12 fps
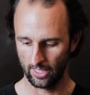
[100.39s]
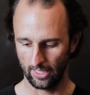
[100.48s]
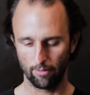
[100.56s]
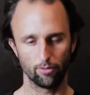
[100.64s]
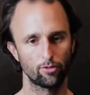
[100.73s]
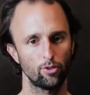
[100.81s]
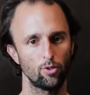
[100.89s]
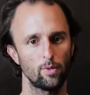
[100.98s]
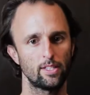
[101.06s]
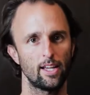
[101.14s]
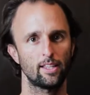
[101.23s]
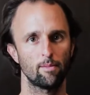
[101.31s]
Level 2,
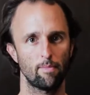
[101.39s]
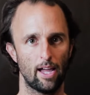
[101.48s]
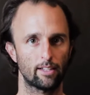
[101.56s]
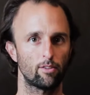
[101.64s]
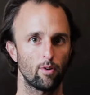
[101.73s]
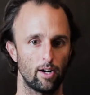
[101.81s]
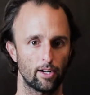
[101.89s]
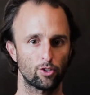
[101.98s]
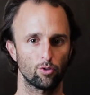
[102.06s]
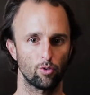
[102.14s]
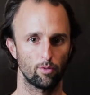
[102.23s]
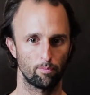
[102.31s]
we take them back to our
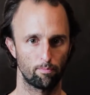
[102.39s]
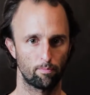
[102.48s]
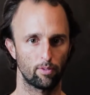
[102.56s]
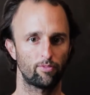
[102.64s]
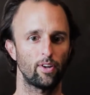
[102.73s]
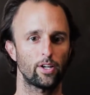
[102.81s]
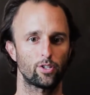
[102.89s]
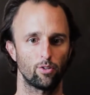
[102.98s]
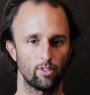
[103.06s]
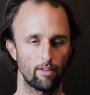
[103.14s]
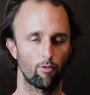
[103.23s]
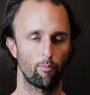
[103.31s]
actual
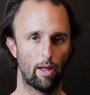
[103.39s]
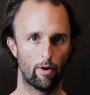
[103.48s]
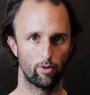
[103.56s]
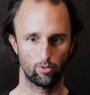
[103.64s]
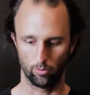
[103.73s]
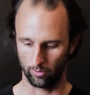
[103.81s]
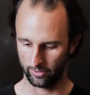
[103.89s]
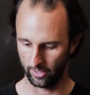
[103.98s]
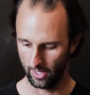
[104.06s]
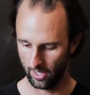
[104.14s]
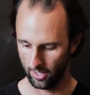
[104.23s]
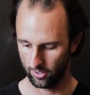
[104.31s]
professional level power tools.
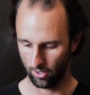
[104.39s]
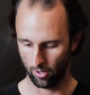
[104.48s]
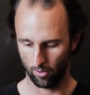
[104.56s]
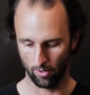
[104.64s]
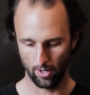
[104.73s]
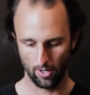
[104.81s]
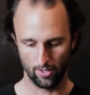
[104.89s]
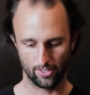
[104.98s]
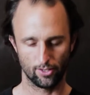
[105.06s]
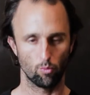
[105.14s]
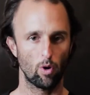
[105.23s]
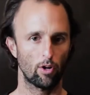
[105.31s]
So
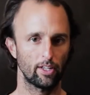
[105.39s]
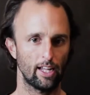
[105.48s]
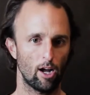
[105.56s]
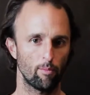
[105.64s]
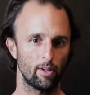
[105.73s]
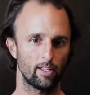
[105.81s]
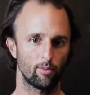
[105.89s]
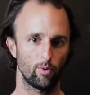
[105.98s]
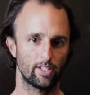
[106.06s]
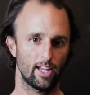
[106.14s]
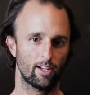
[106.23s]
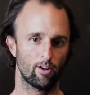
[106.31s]
this is a welding helmet.
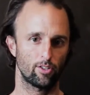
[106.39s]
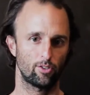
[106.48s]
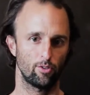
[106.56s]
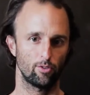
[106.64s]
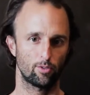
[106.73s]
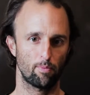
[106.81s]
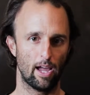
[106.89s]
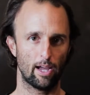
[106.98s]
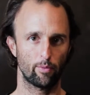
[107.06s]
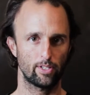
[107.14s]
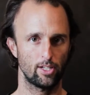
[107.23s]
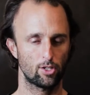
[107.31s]
We take our students
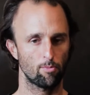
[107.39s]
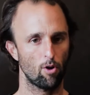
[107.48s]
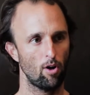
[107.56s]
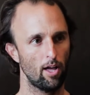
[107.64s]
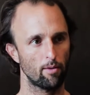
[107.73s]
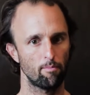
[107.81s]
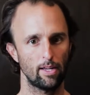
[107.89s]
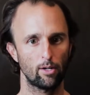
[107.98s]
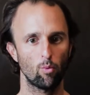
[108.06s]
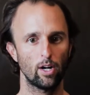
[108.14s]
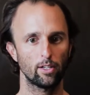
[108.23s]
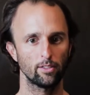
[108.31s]
back, we teach them all how to
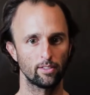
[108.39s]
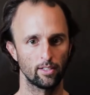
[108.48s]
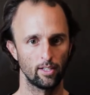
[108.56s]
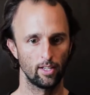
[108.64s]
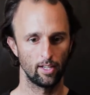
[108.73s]
MIG weld,